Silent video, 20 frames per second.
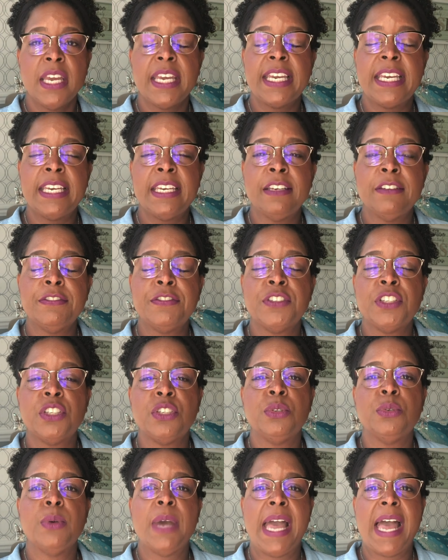If
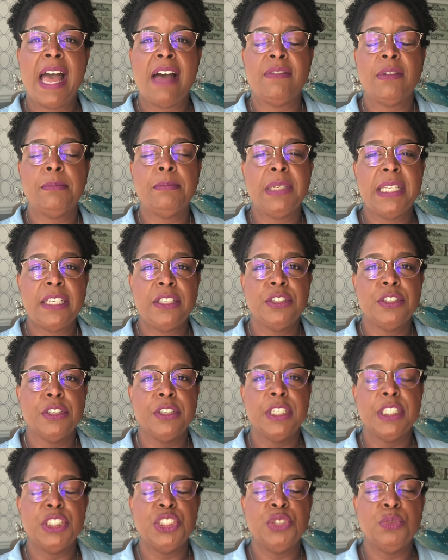you have a
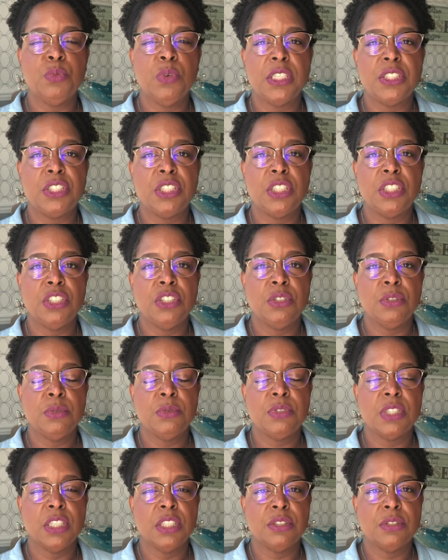blender and you want to
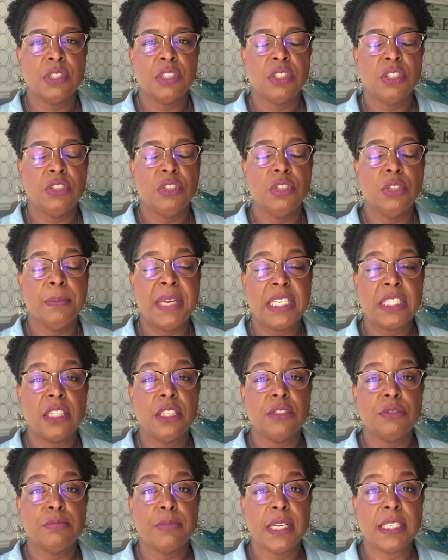use this, you know, make
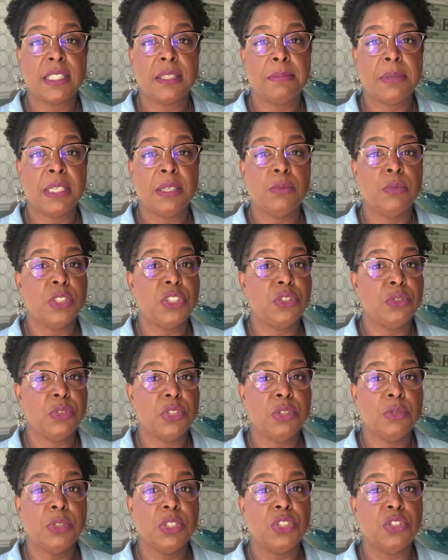this recipe, what you
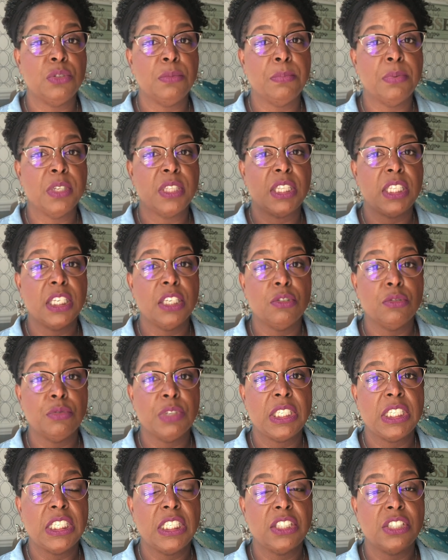do is you put the
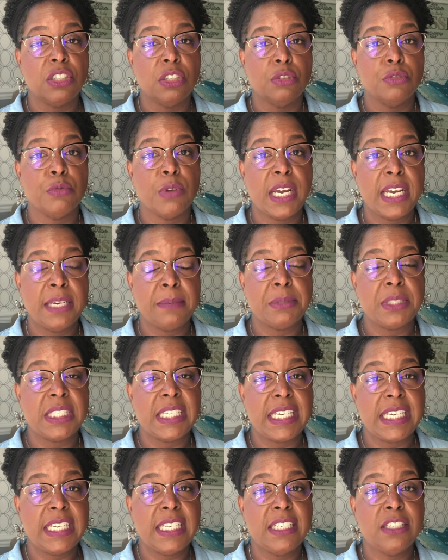ingredients, the grapes,
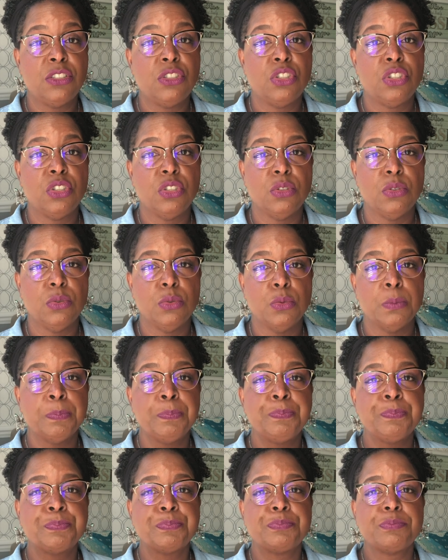into
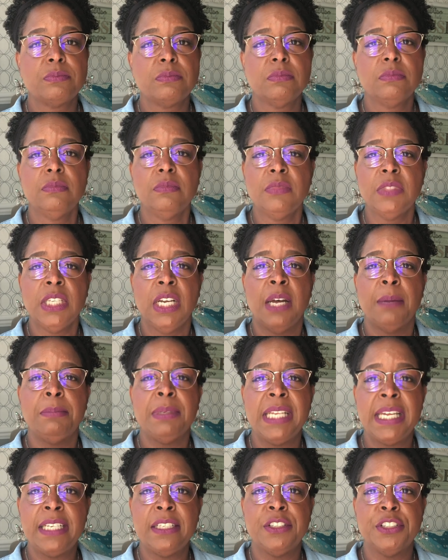a
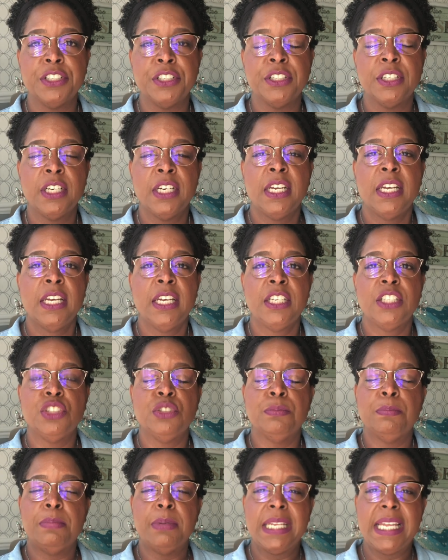blender.
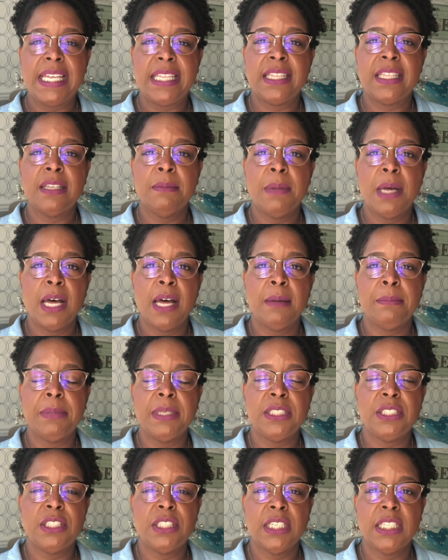You blend them up
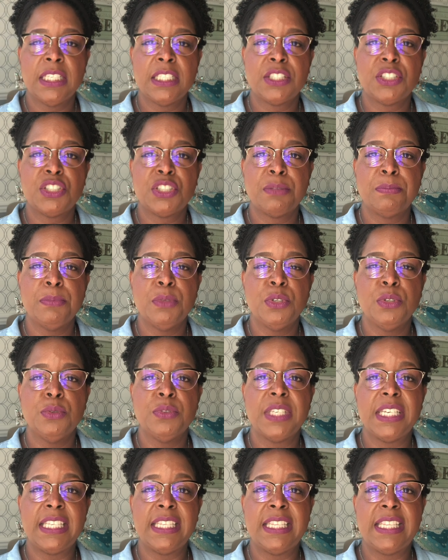until it's
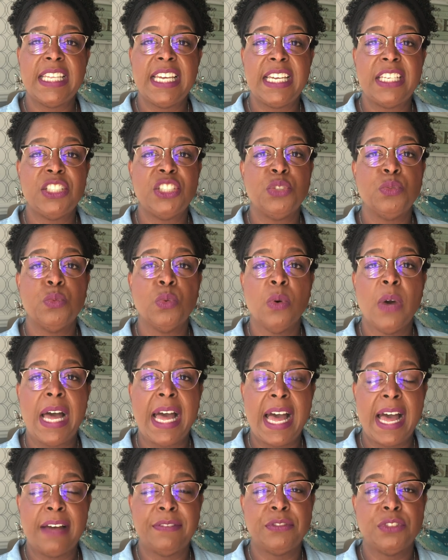smooth, and then you will
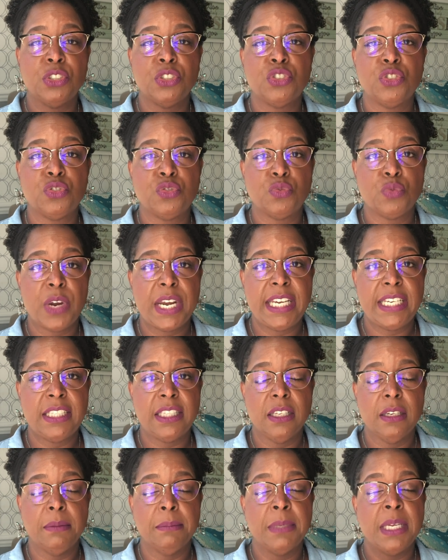have to
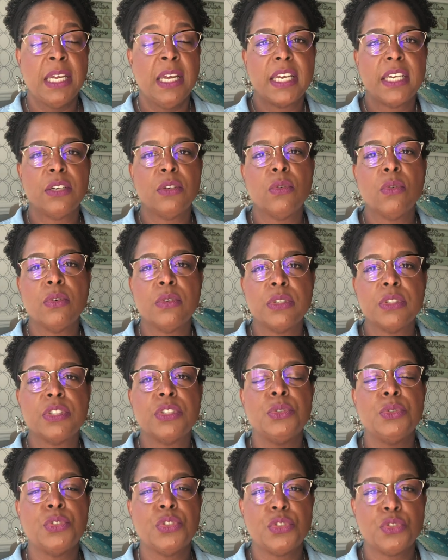strain them. In order
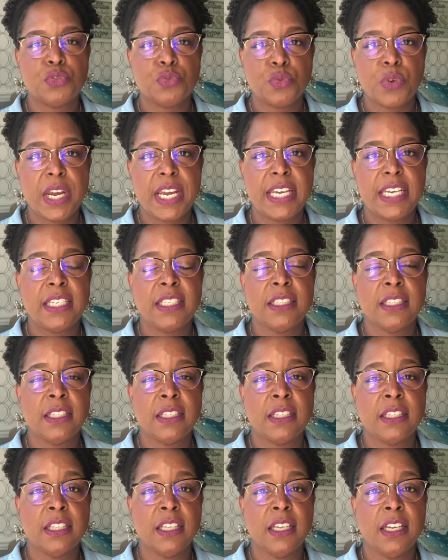to strain
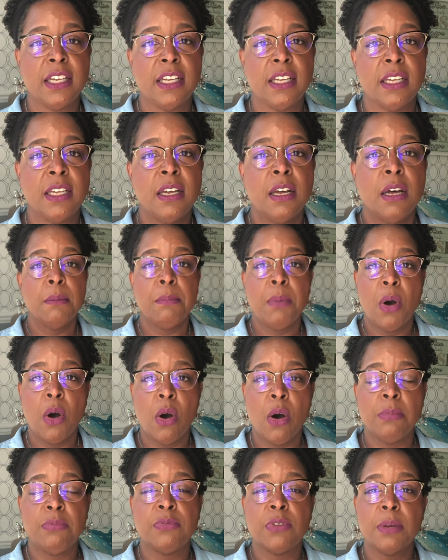the
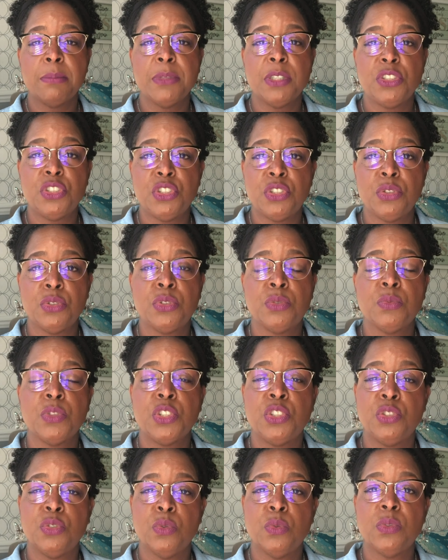pulp from the juice,
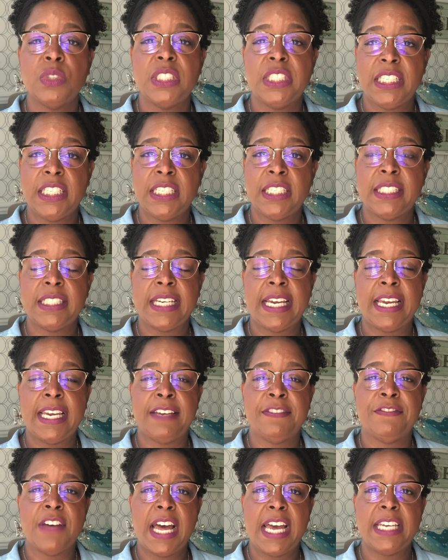you'll need
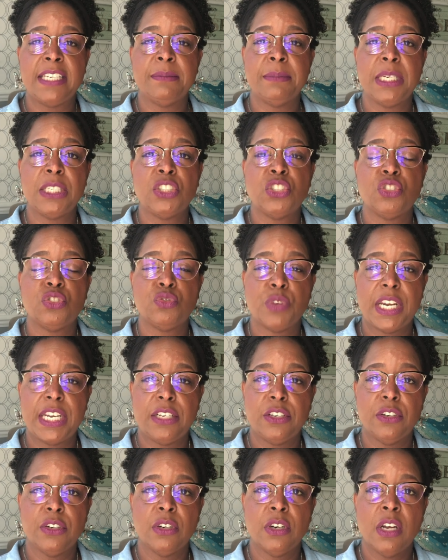a fine mesh
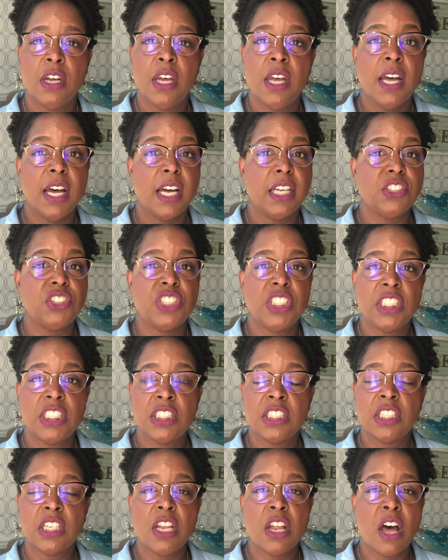strainer, a
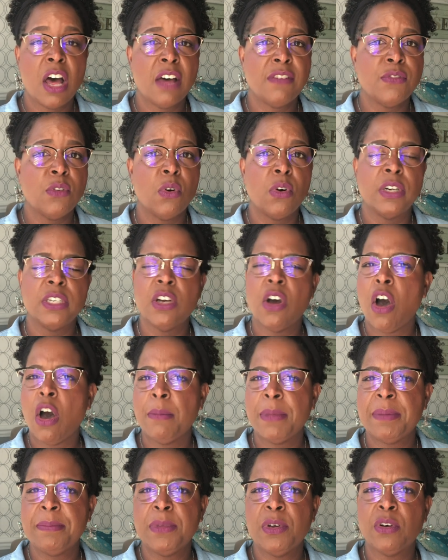cheesecloth, or an
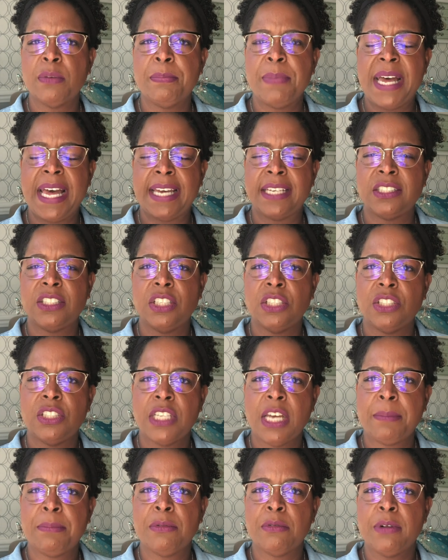almond milk bag to
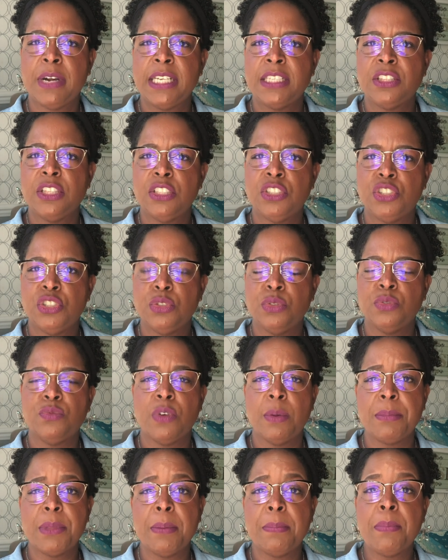separate the juice
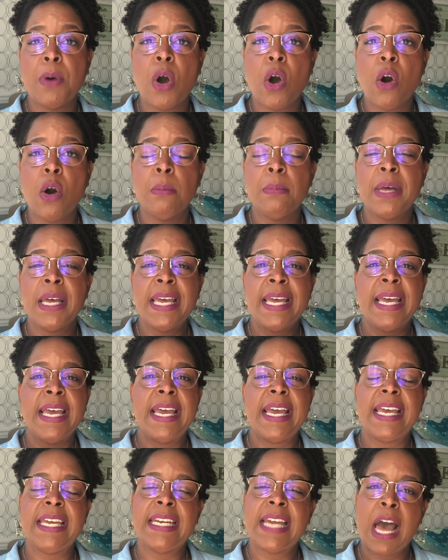from the pulp.
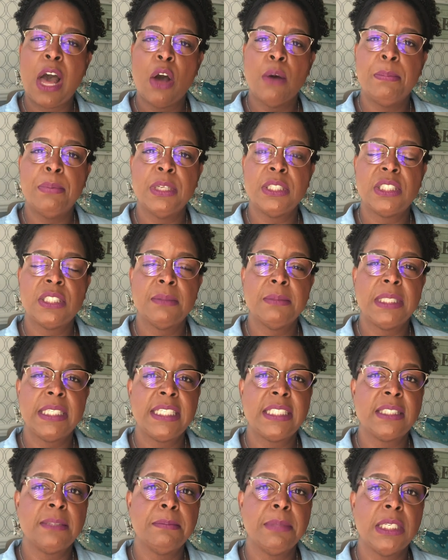And I'll put some
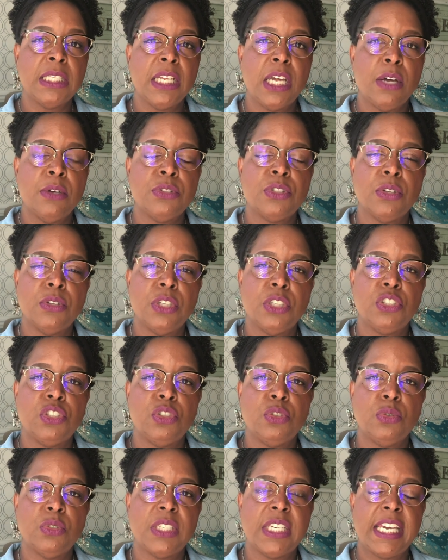links below so that
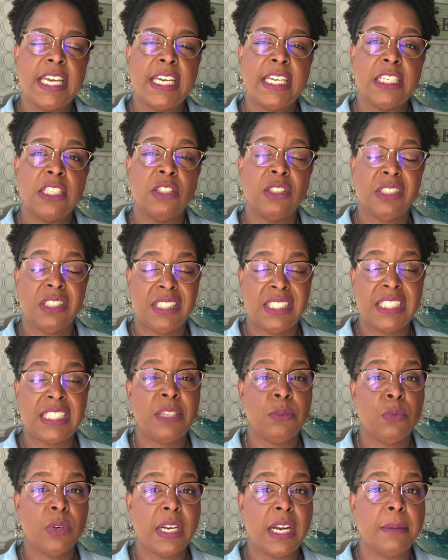you can
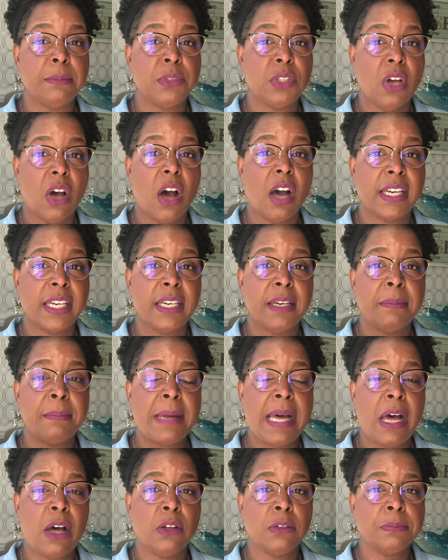see what I'm talking
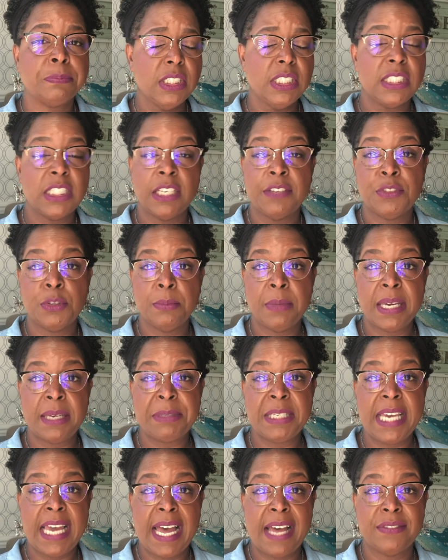about. See if you
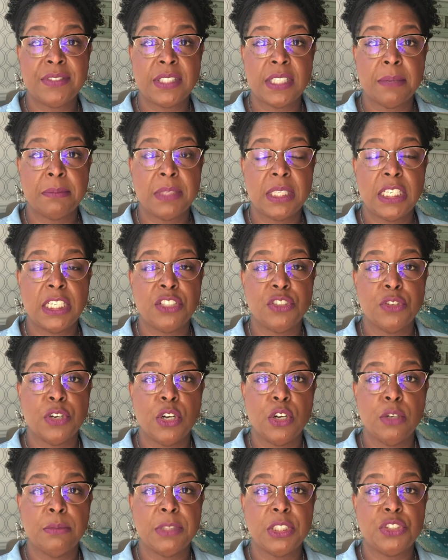maybe have something in your
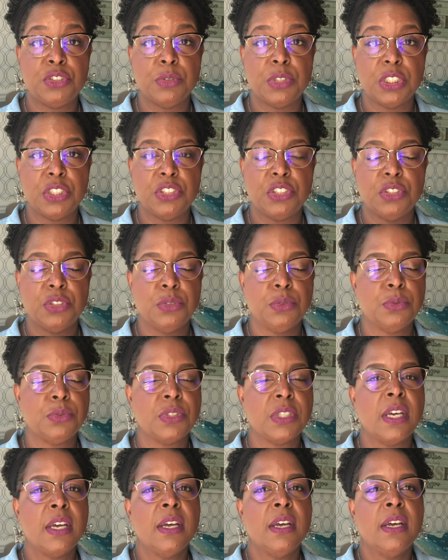home that you can use.